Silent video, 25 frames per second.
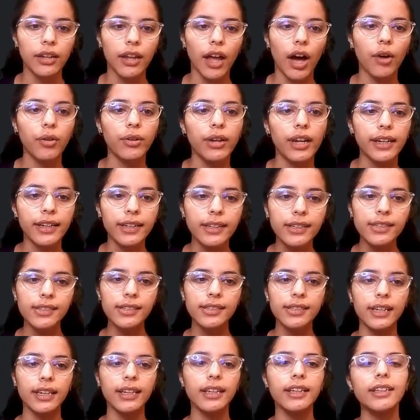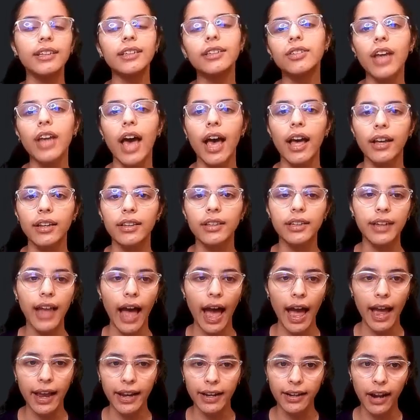Now let us see the
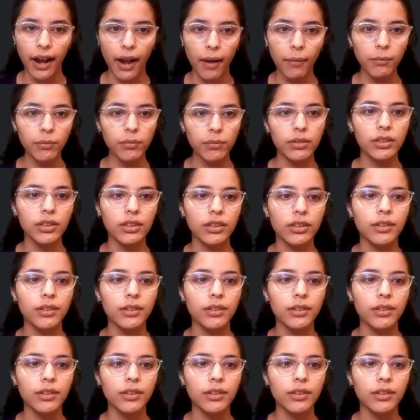diagram,